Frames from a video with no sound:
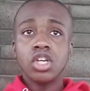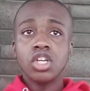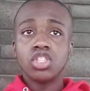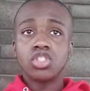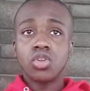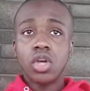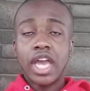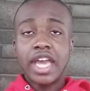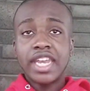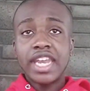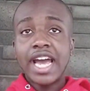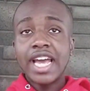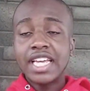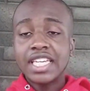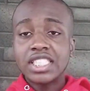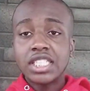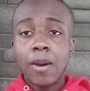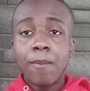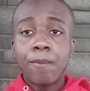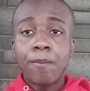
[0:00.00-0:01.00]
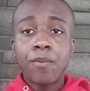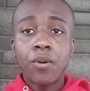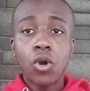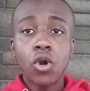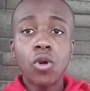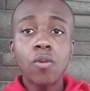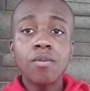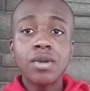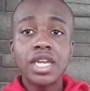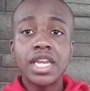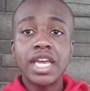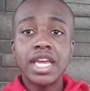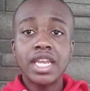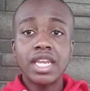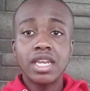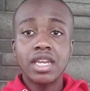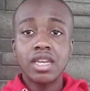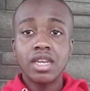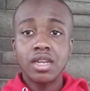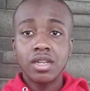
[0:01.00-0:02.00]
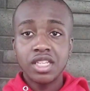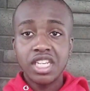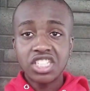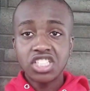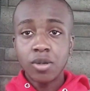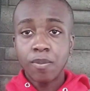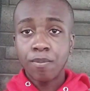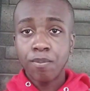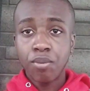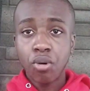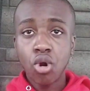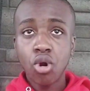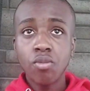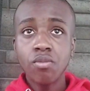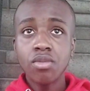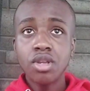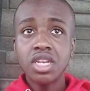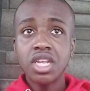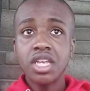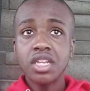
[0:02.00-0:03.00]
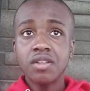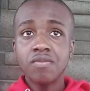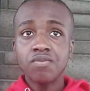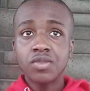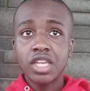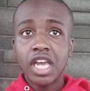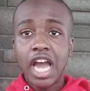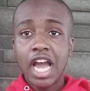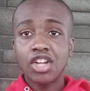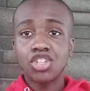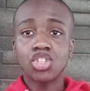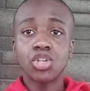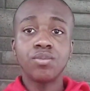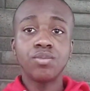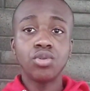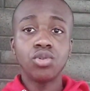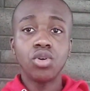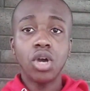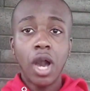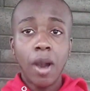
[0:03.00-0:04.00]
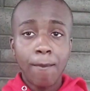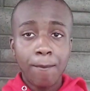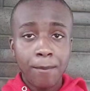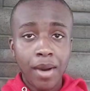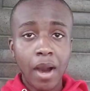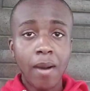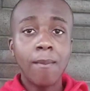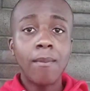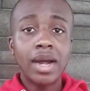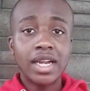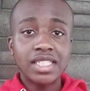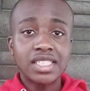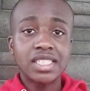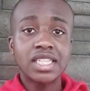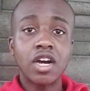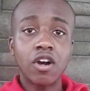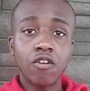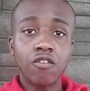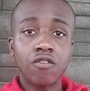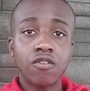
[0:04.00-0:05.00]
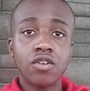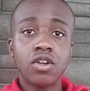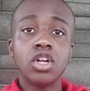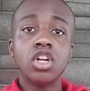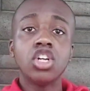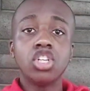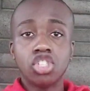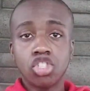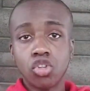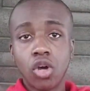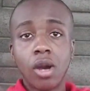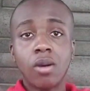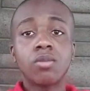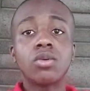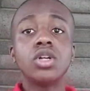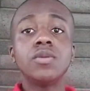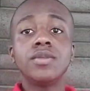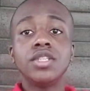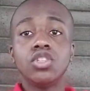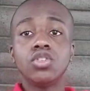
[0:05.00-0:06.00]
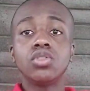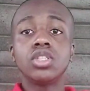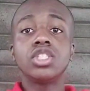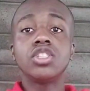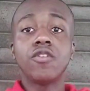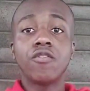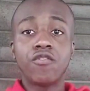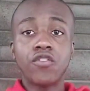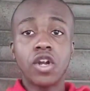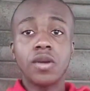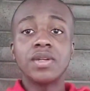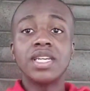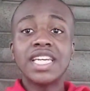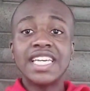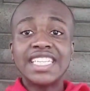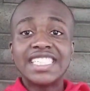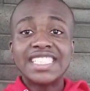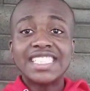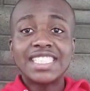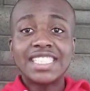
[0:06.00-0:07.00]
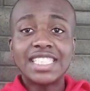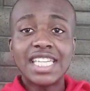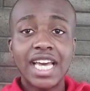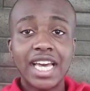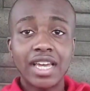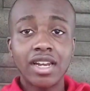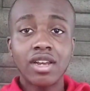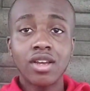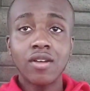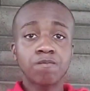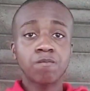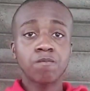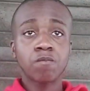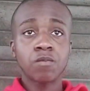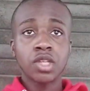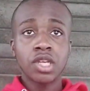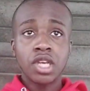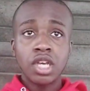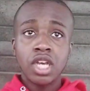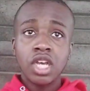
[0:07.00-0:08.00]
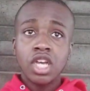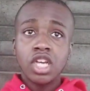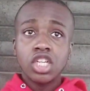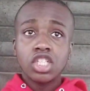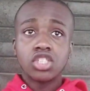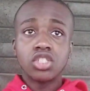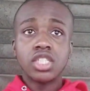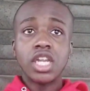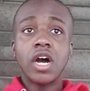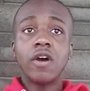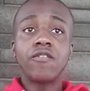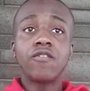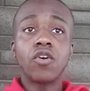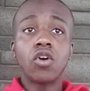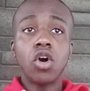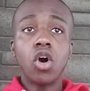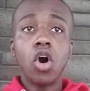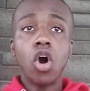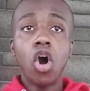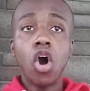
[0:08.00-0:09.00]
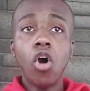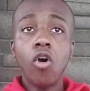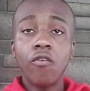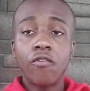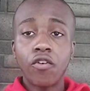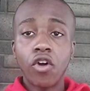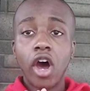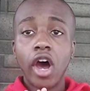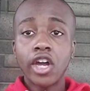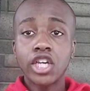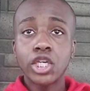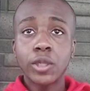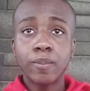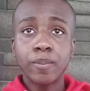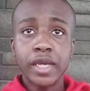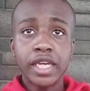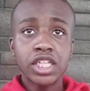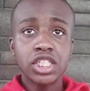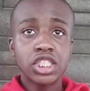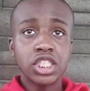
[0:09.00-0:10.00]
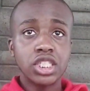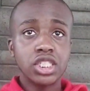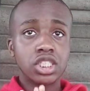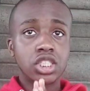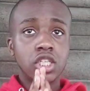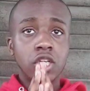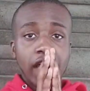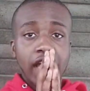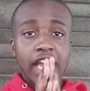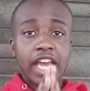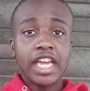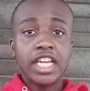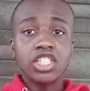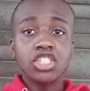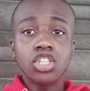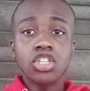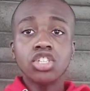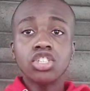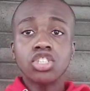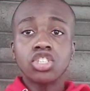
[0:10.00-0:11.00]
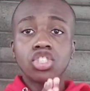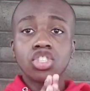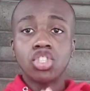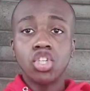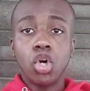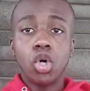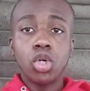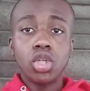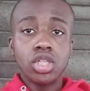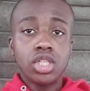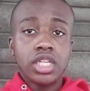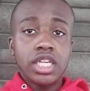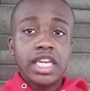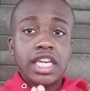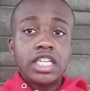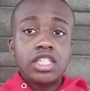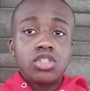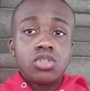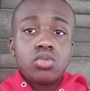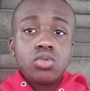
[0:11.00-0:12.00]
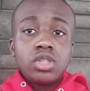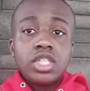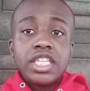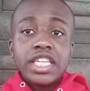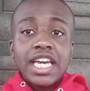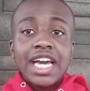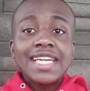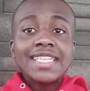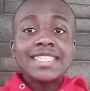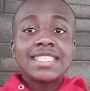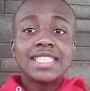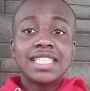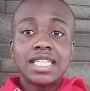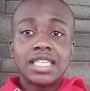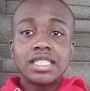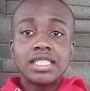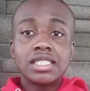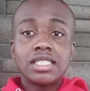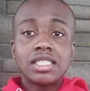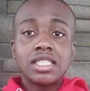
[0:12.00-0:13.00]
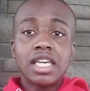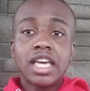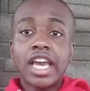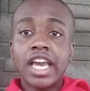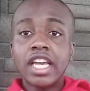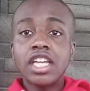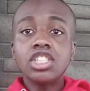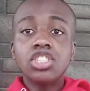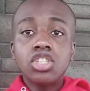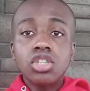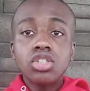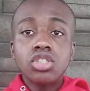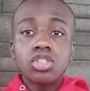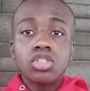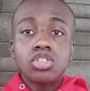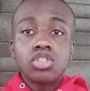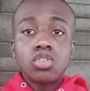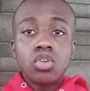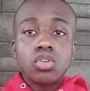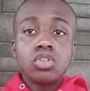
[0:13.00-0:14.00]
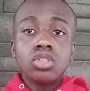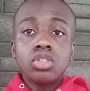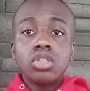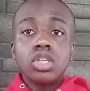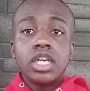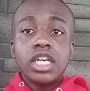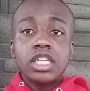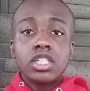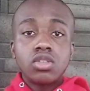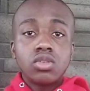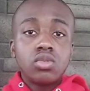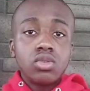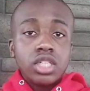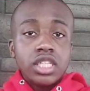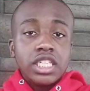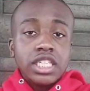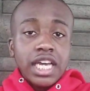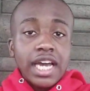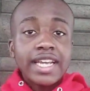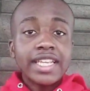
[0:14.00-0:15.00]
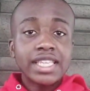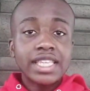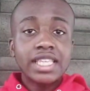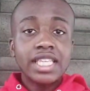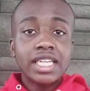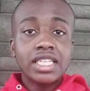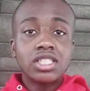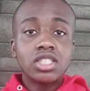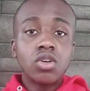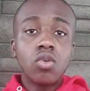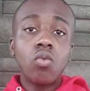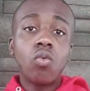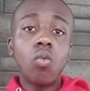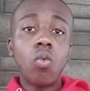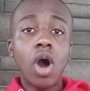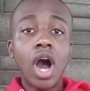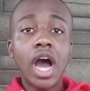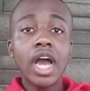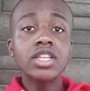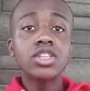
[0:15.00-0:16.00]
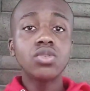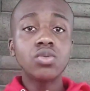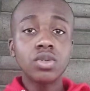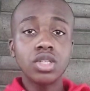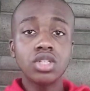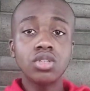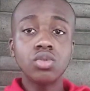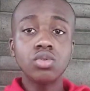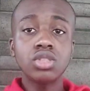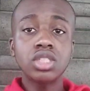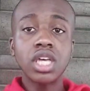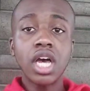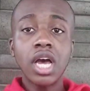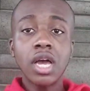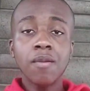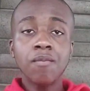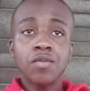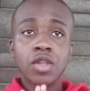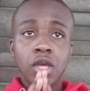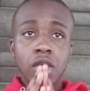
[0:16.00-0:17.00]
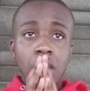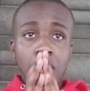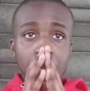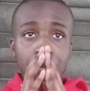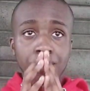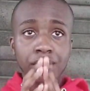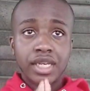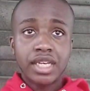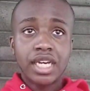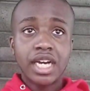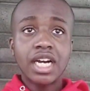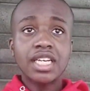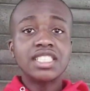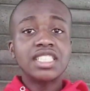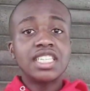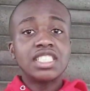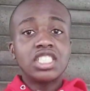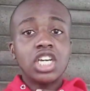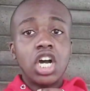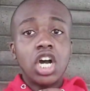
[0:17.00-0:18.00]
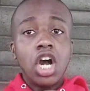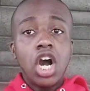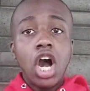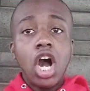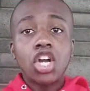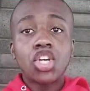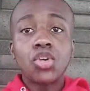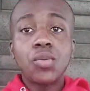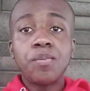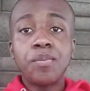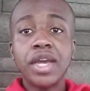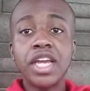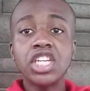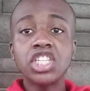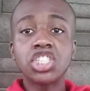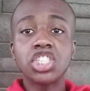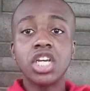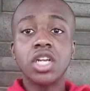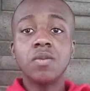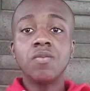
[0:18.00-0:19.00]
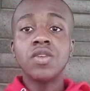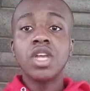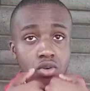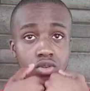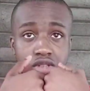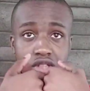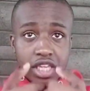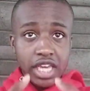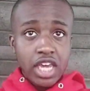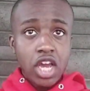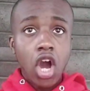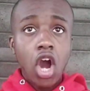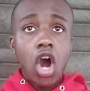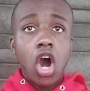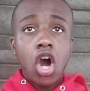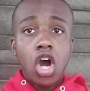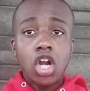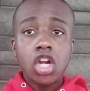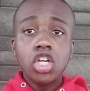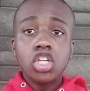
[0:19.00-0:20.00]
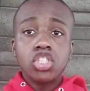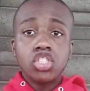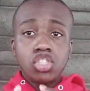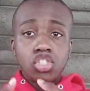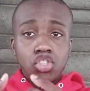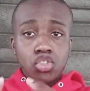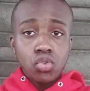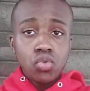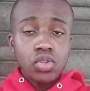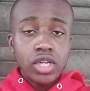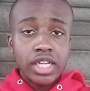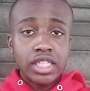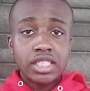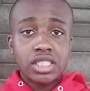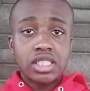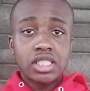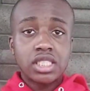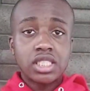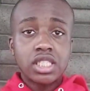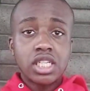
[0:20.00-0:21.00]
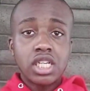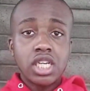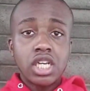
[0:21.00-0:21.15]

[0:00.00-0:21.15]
So, and that is that's a permanent attribute about myself. So I'm going to be using the verb ser. So now for O, for occupations, ellos son estudiantes. Ellos son estudiantes. Why do we use that? Because it's an occupation, so they are students.